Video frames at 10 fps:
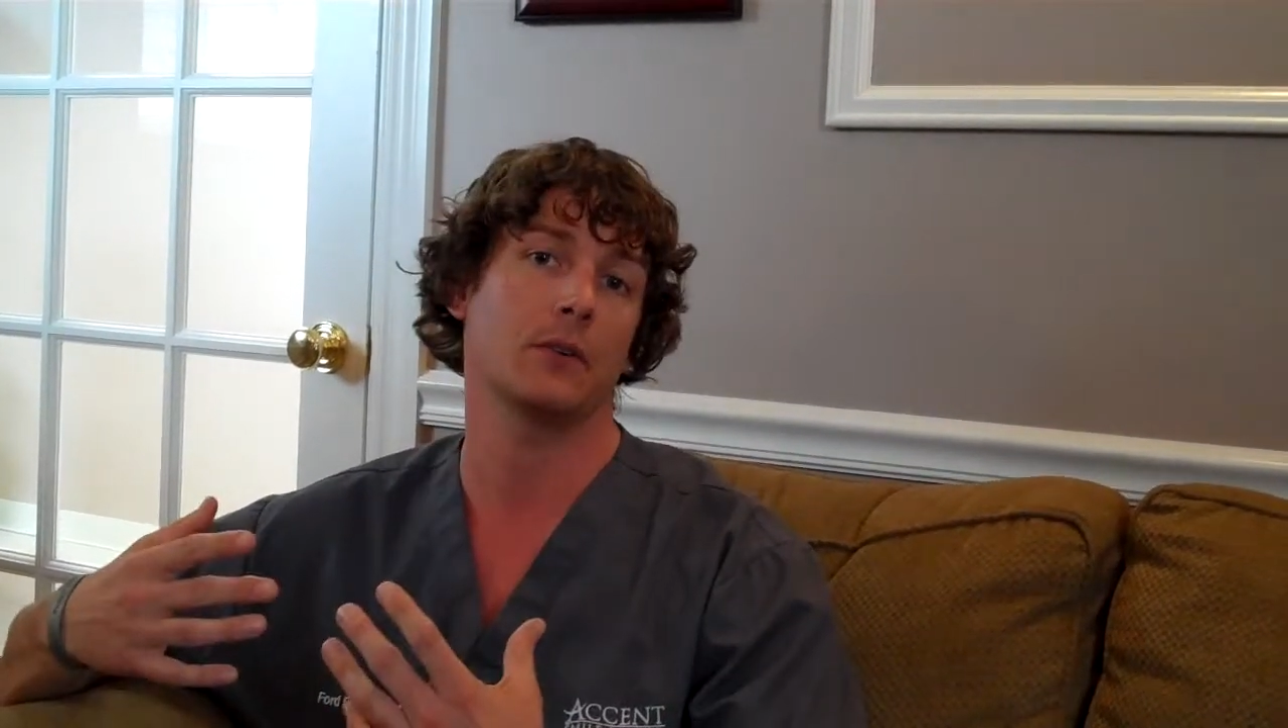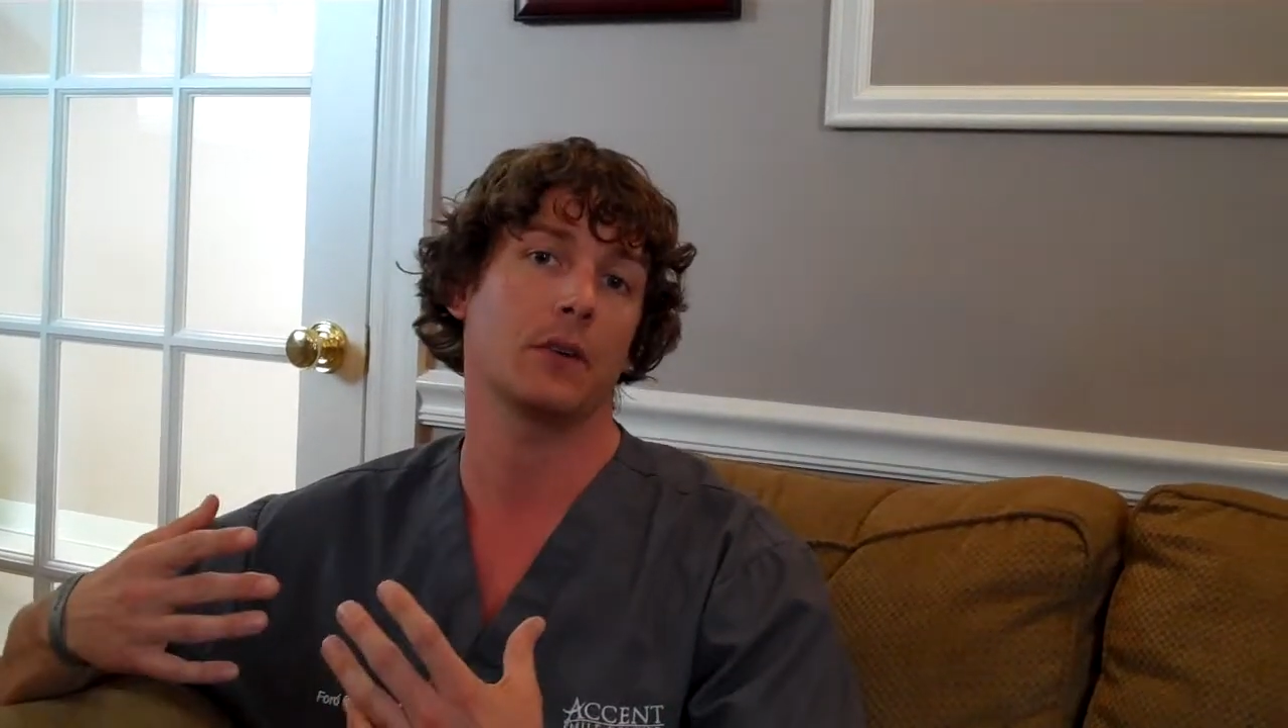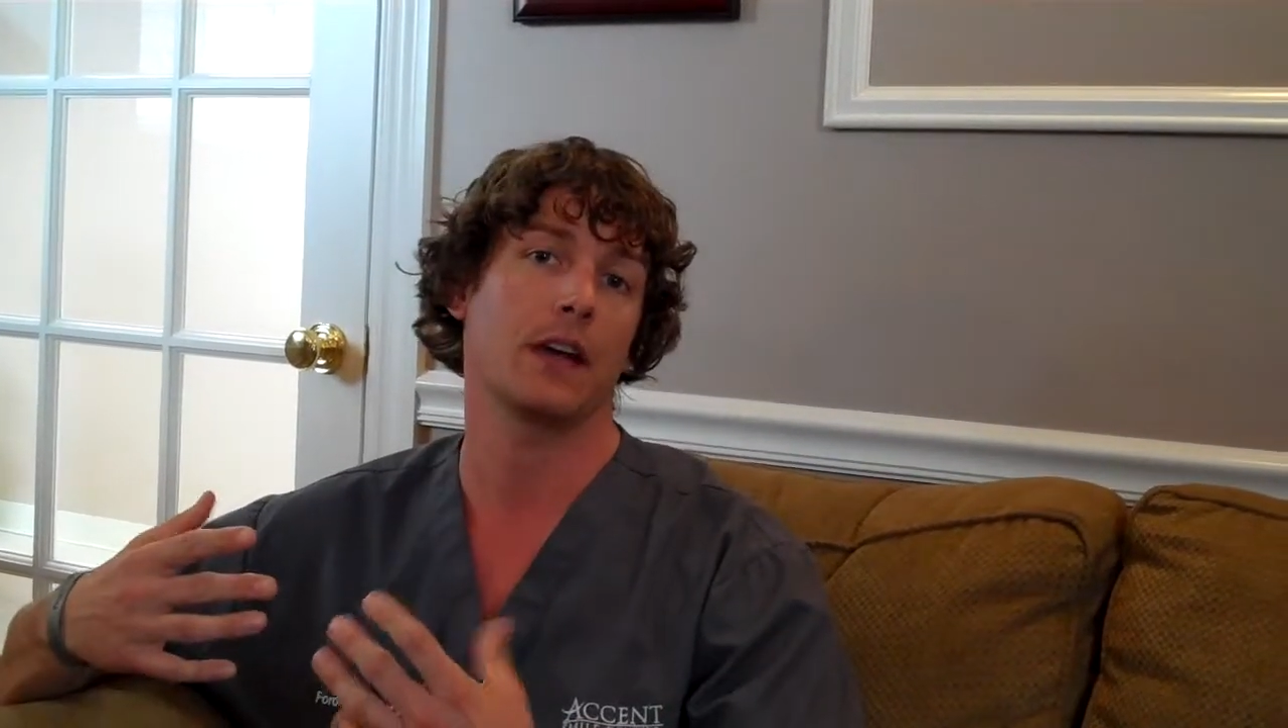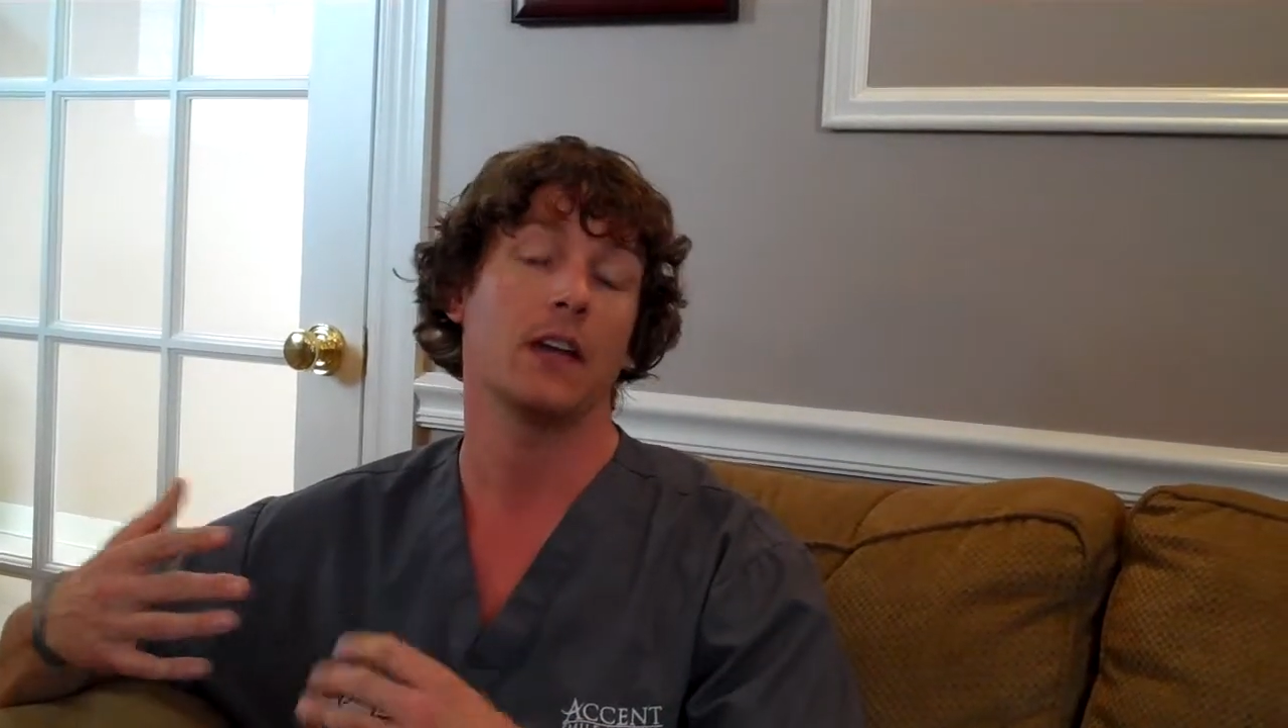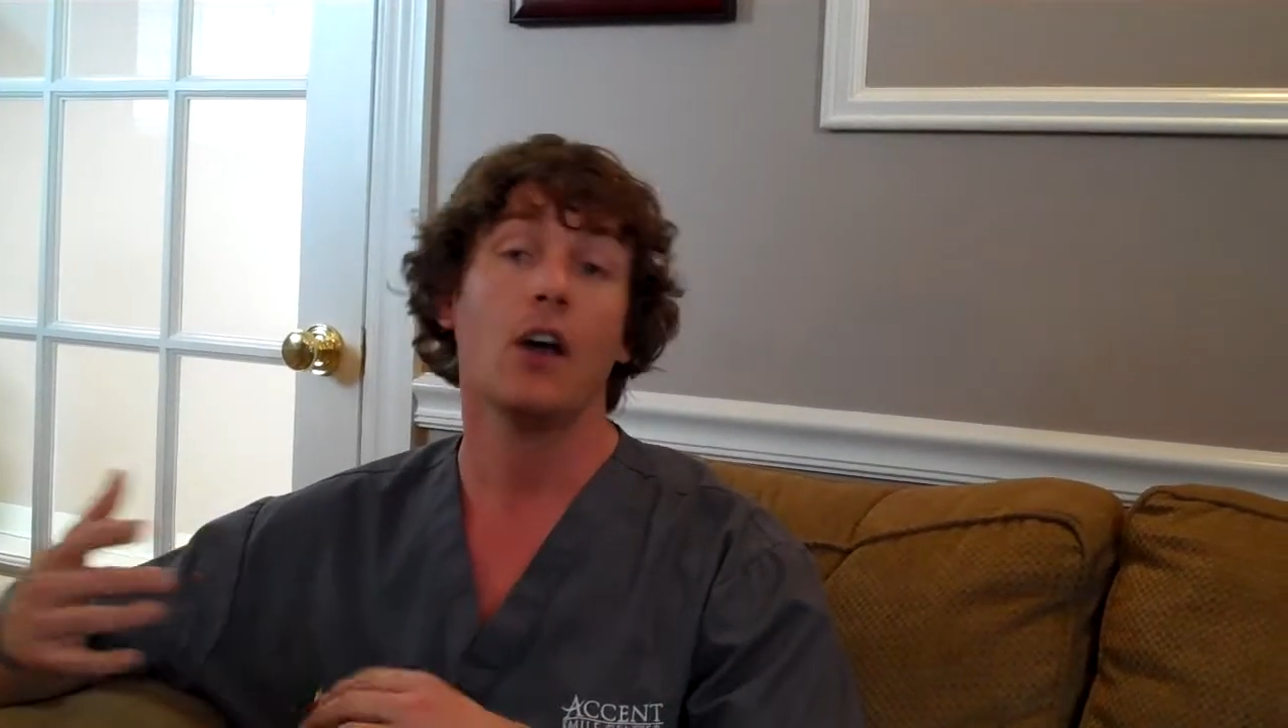
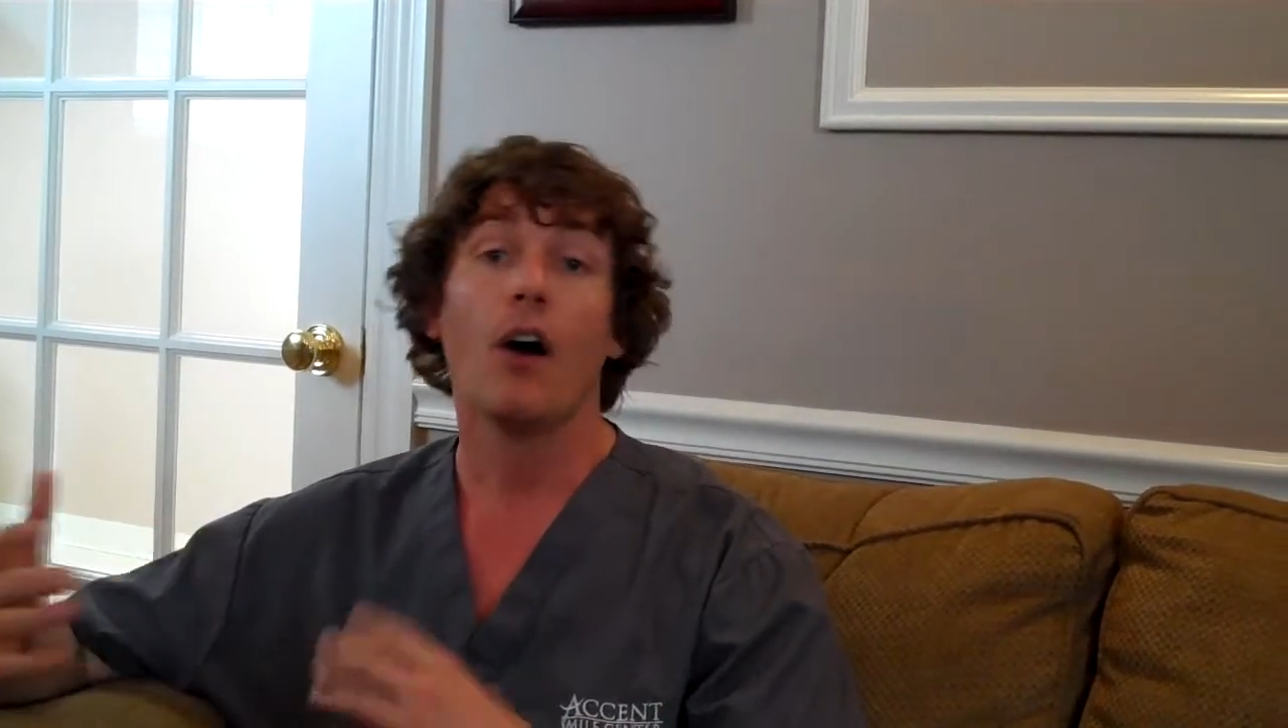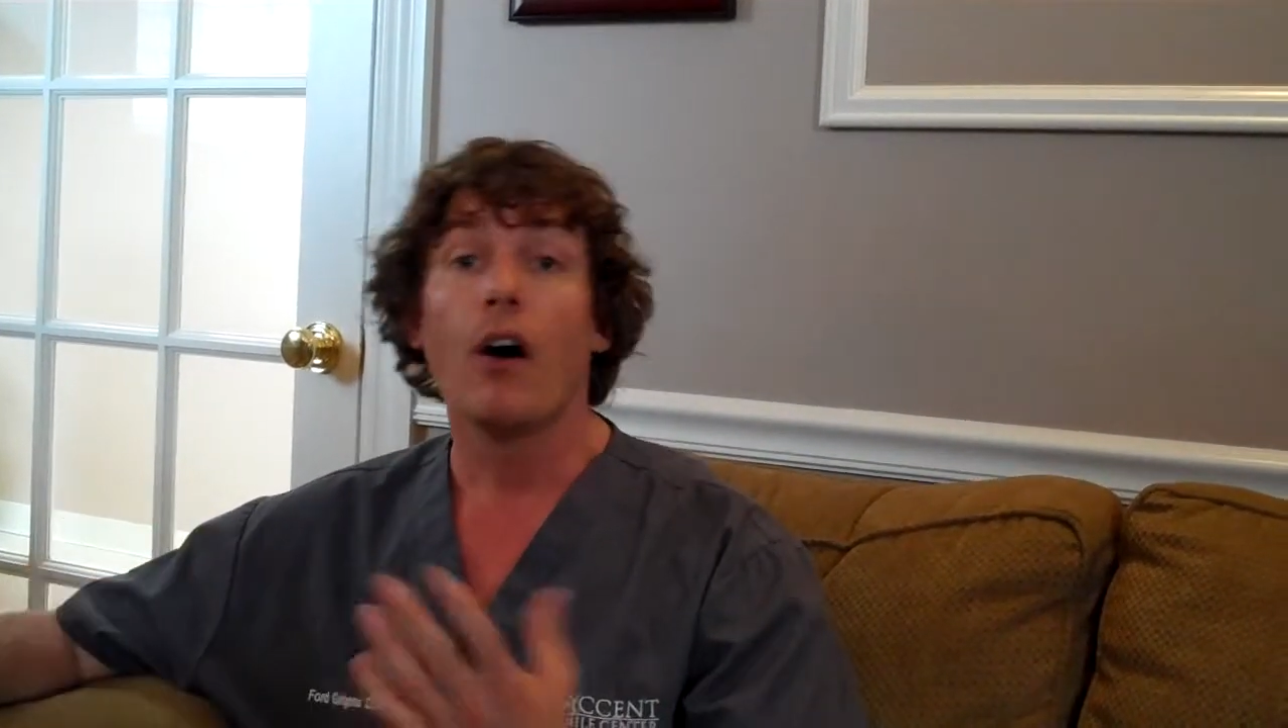okay?